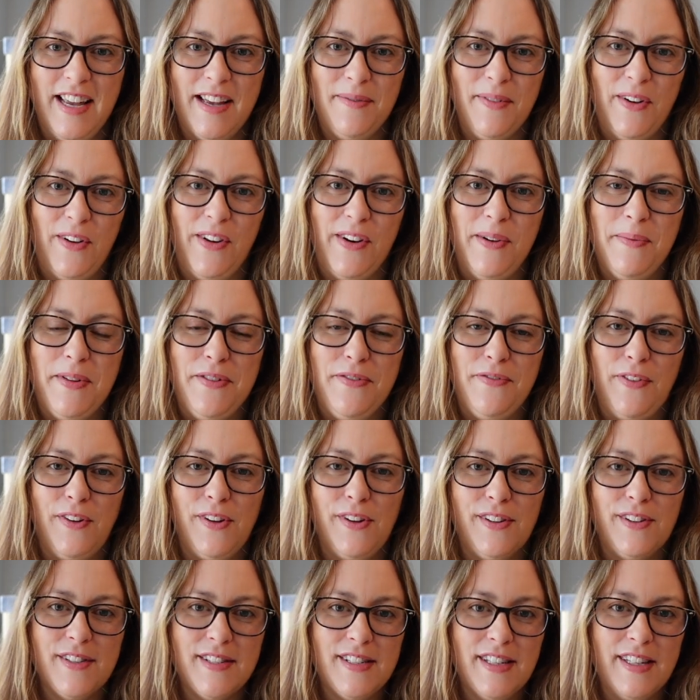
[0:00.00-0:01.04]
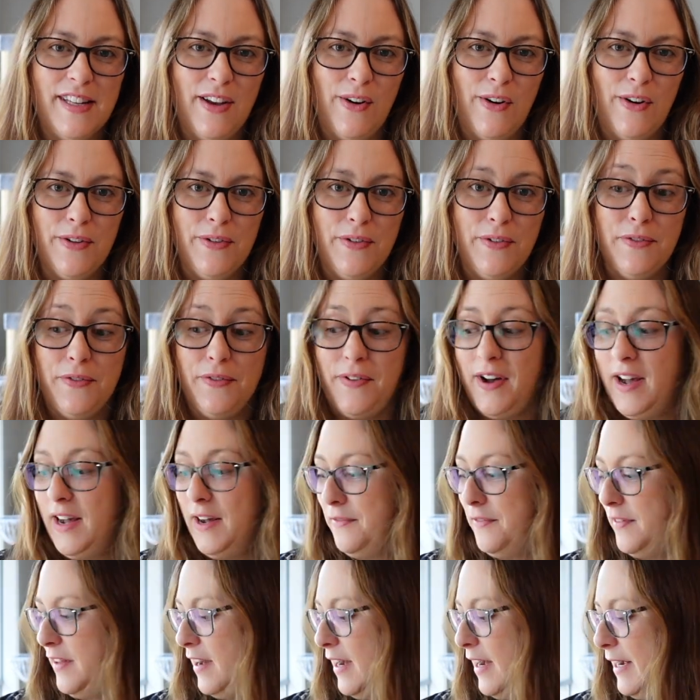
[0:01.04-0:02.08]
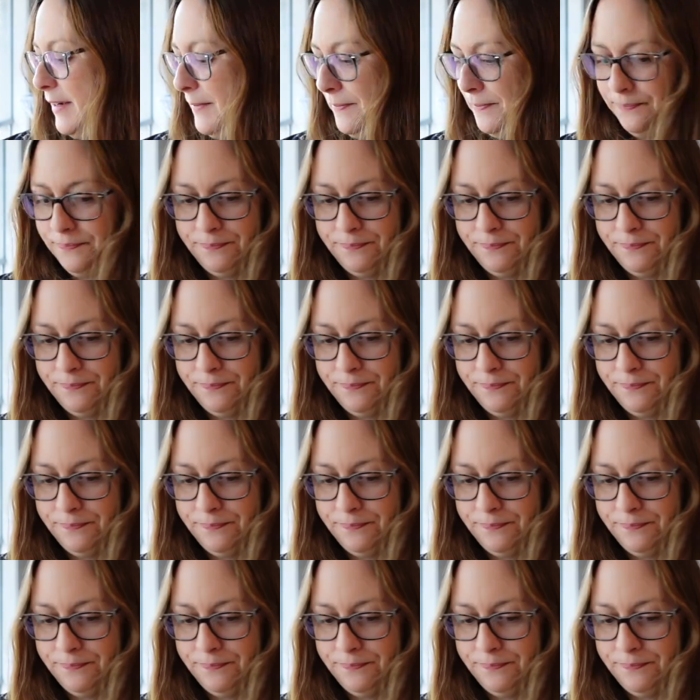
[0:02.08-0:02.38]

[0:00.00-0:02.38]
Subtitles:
am going to be focusing on Firefly.